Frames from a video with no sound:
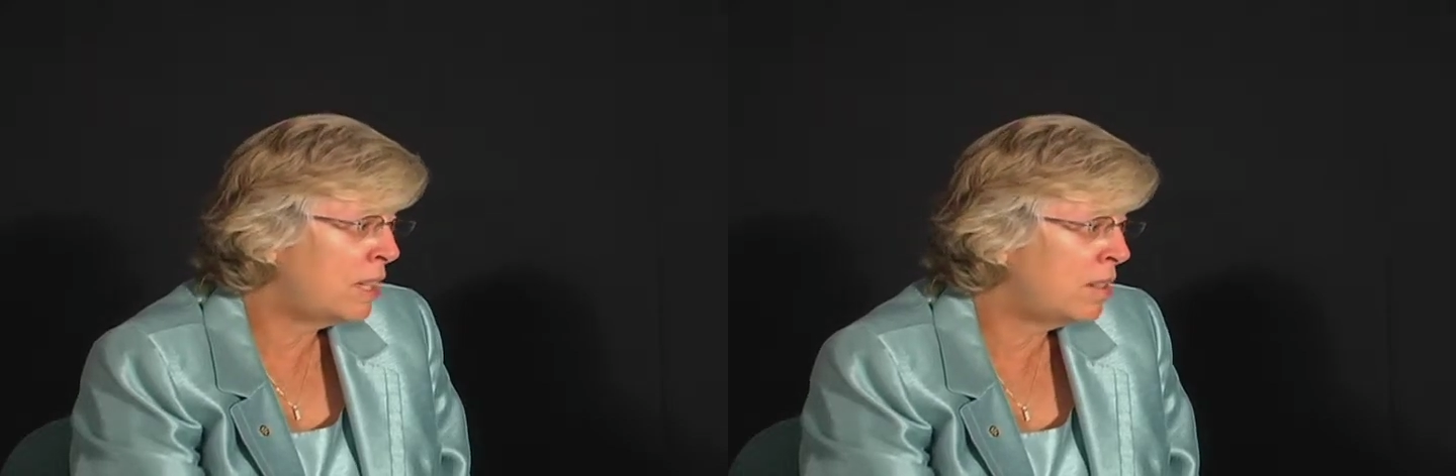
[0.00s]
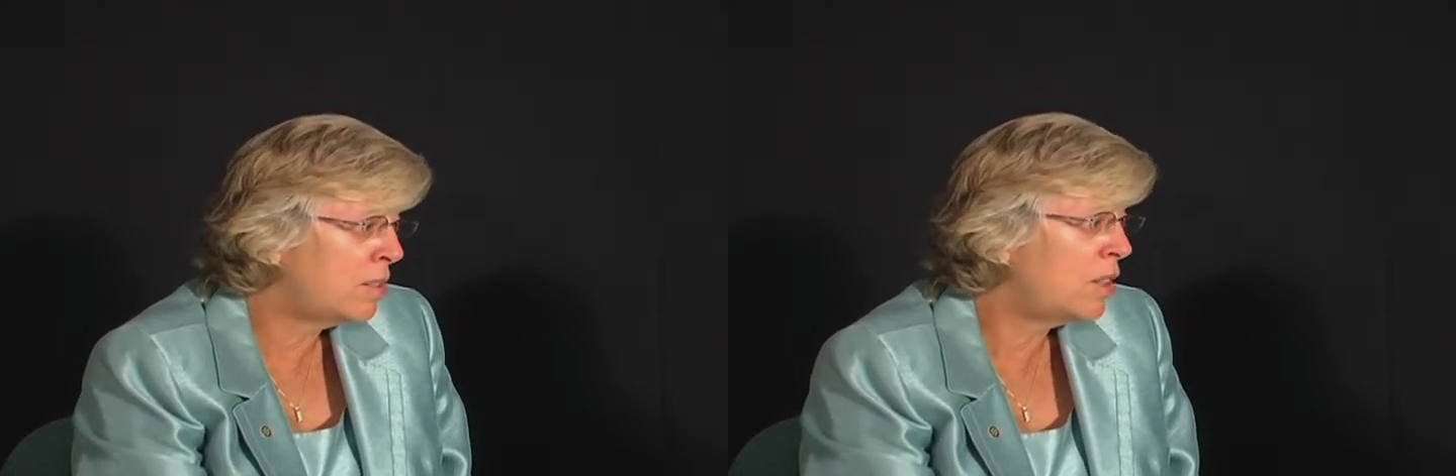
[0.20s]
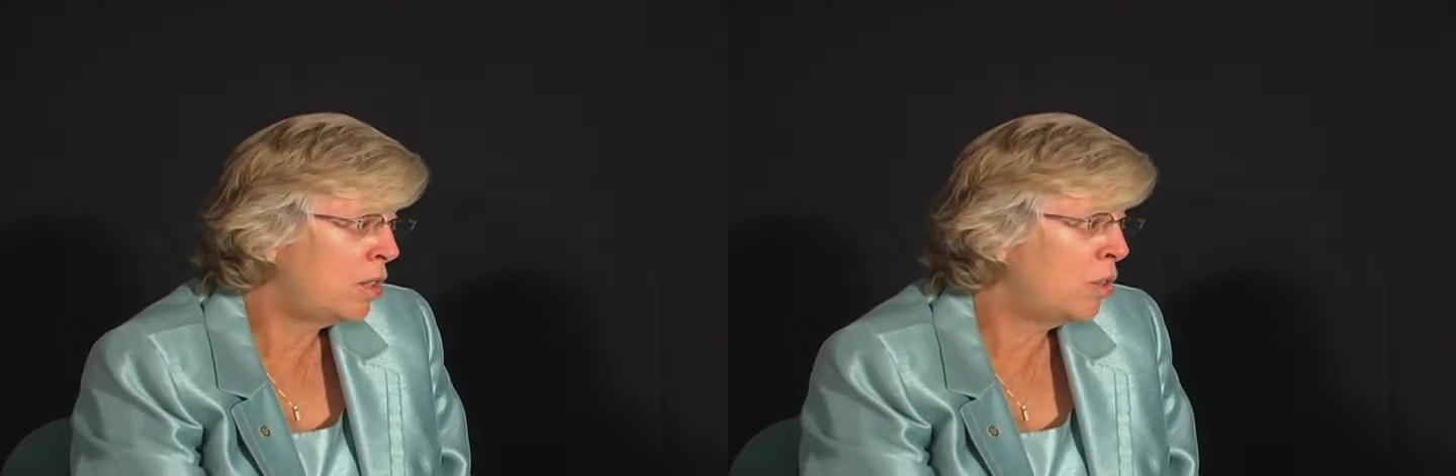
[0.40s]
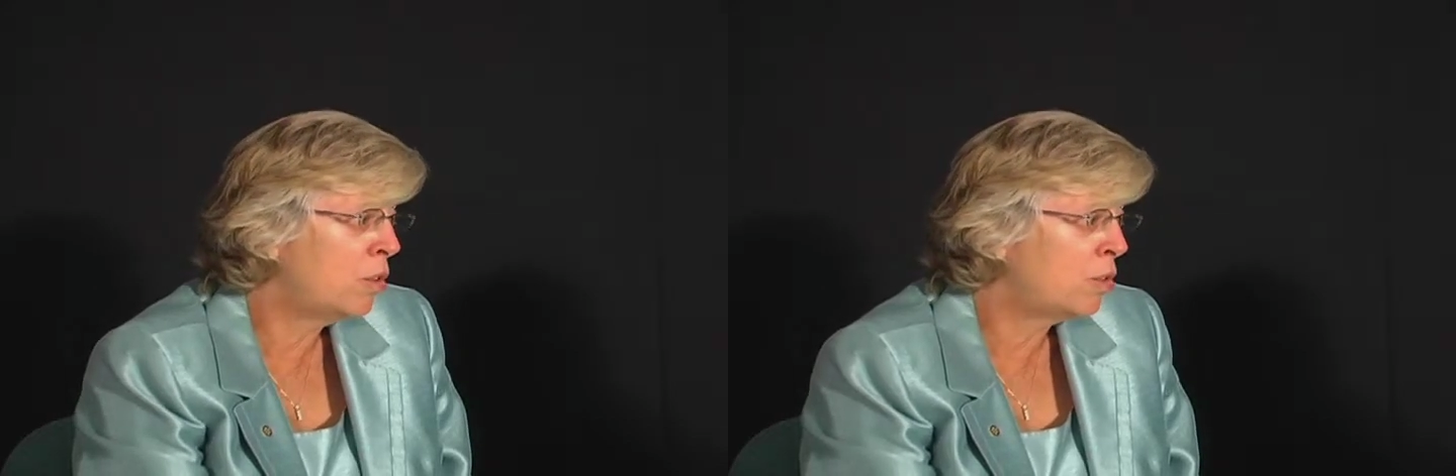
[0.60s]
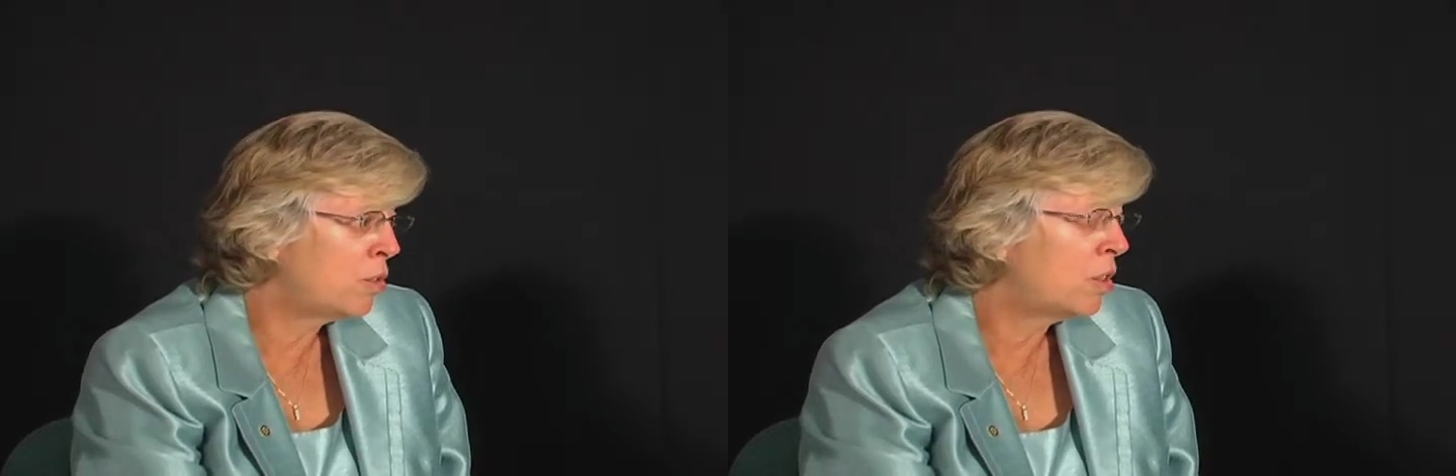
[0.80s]
easy to
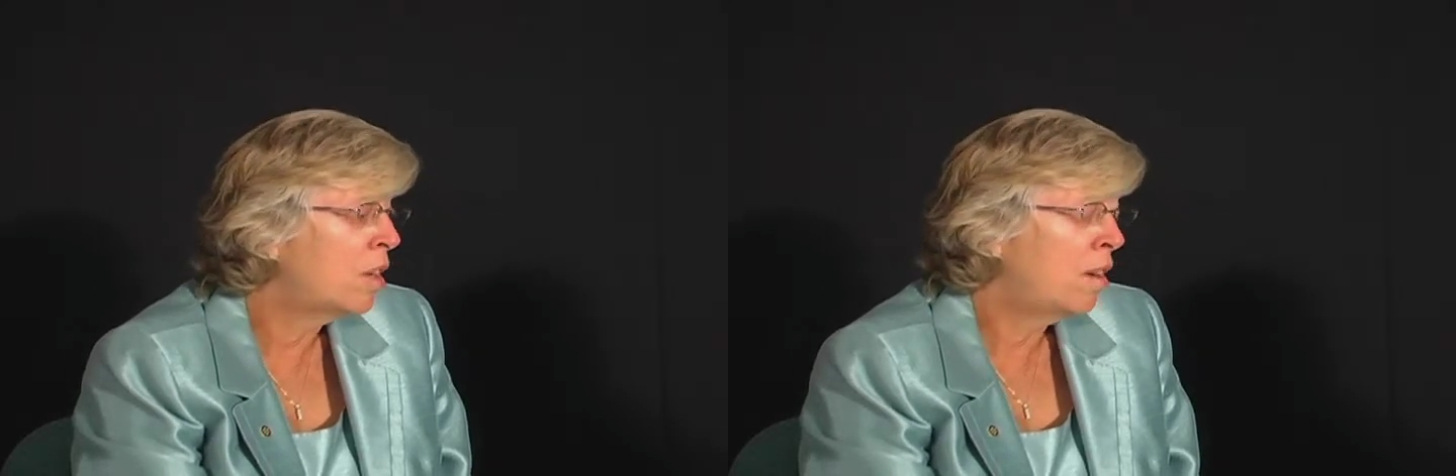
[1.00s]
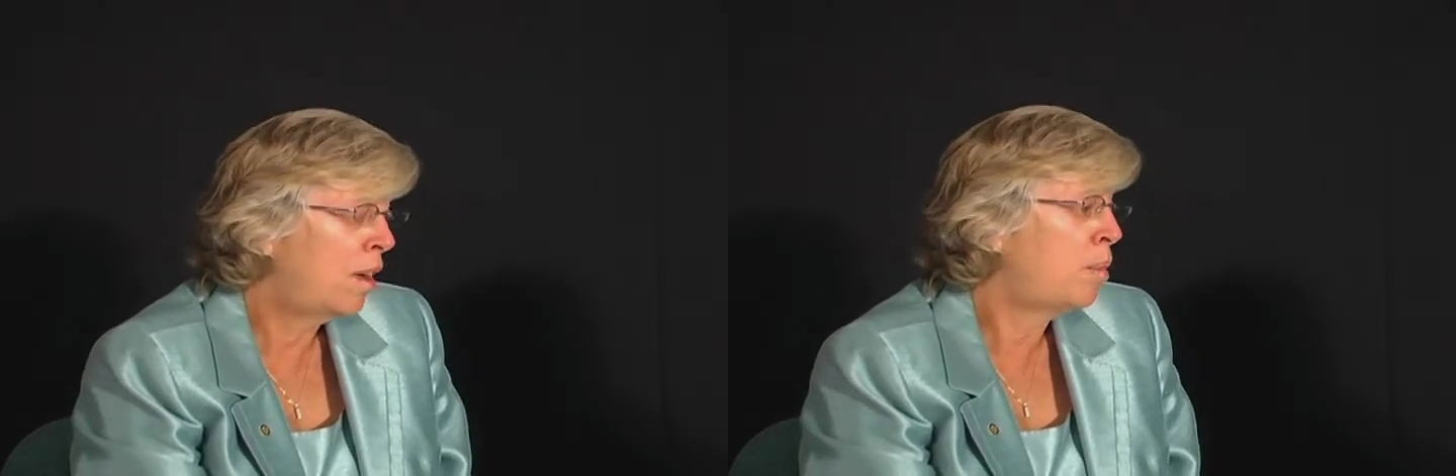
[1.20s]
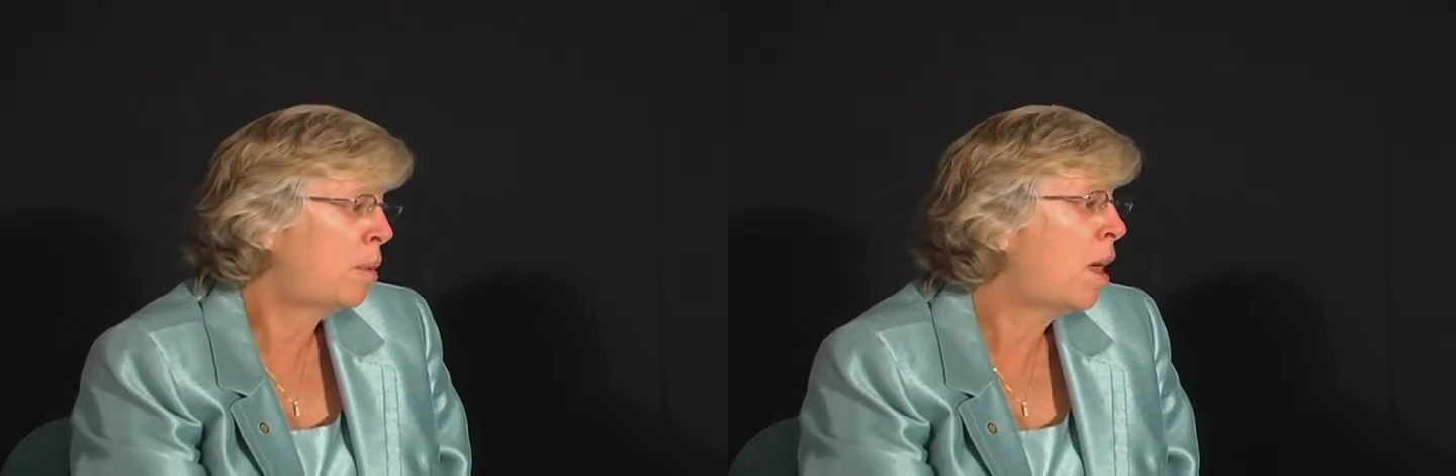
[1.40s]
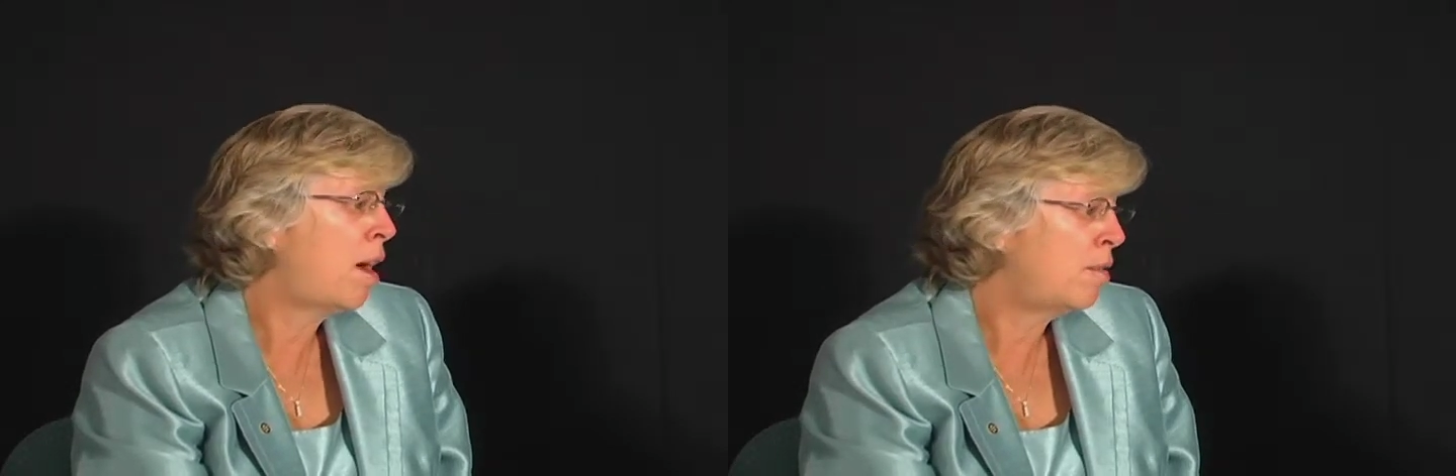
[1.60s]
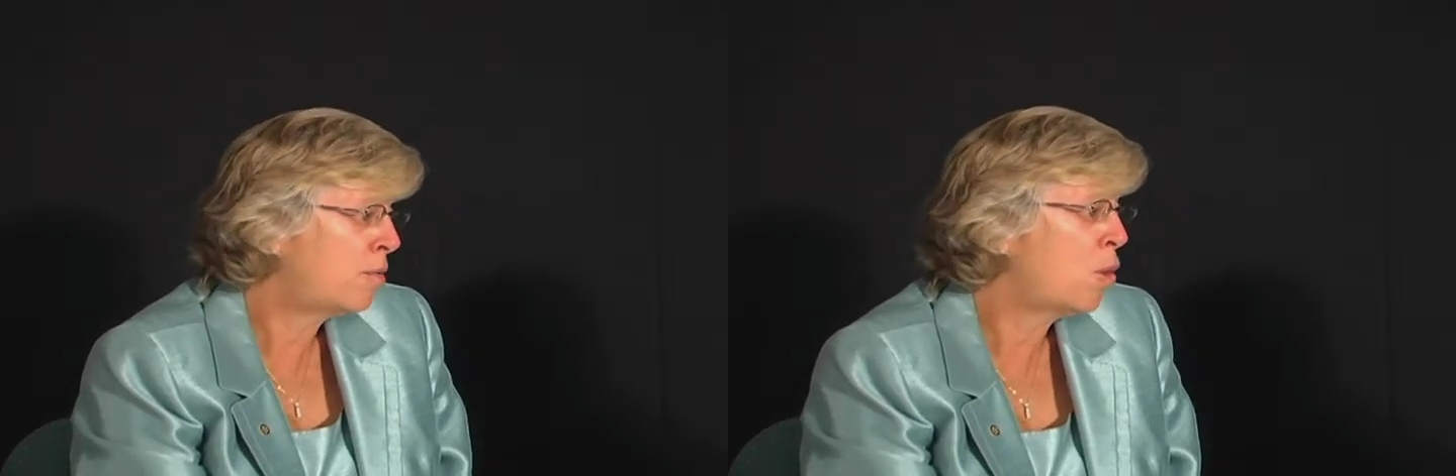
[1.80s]
use and
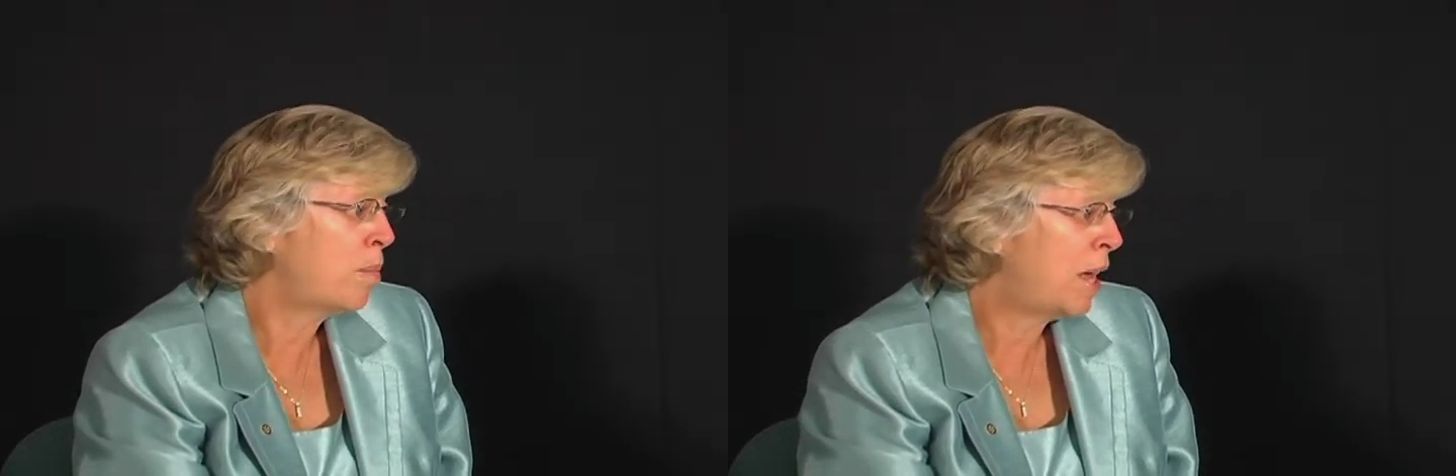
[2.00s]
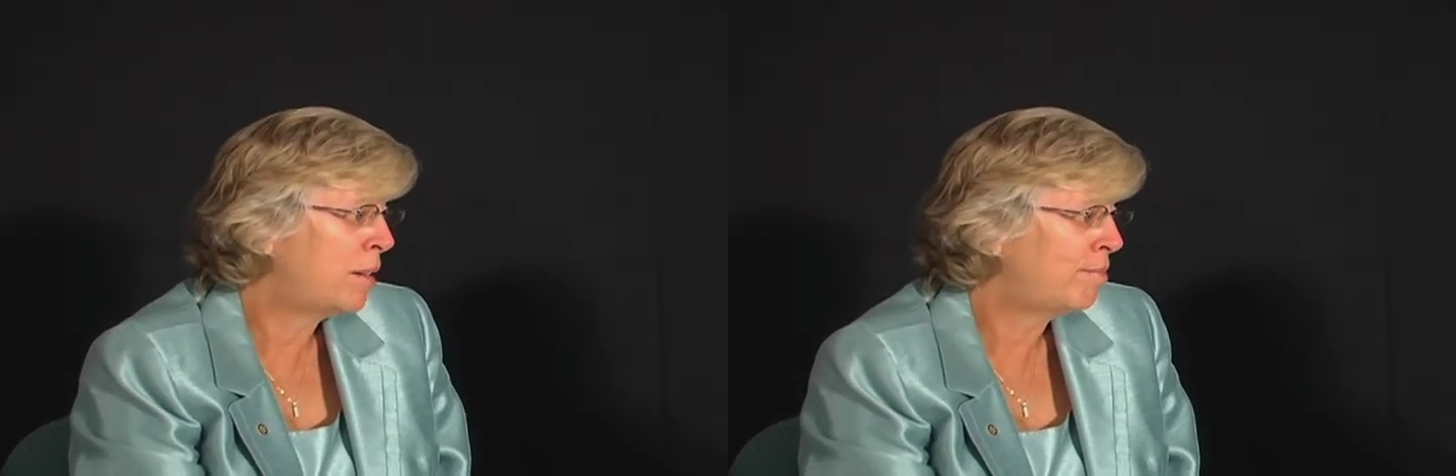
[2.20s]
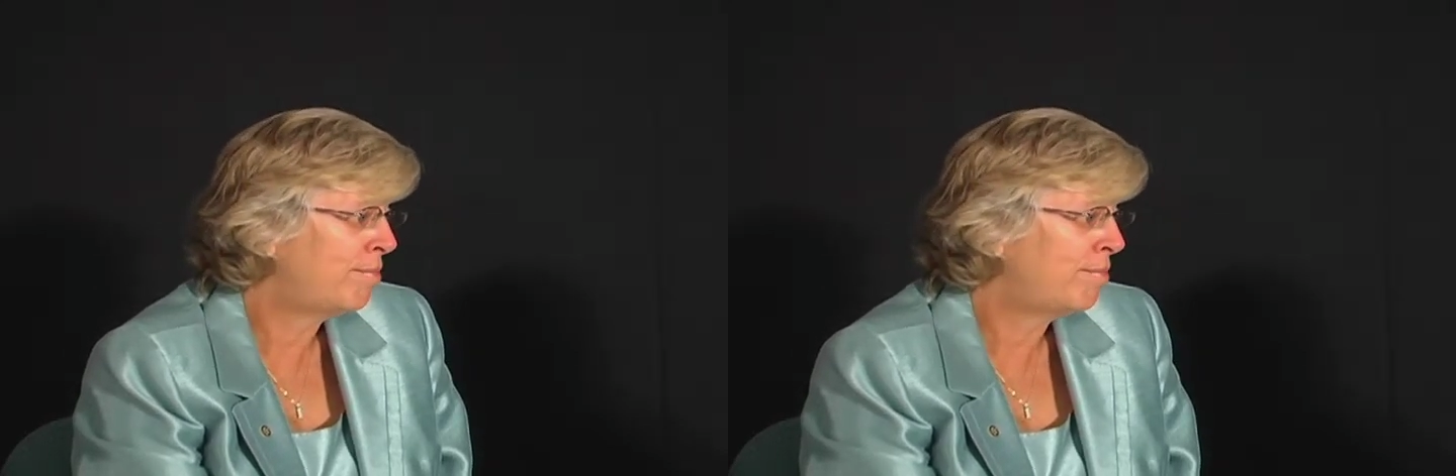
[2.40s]
apply format.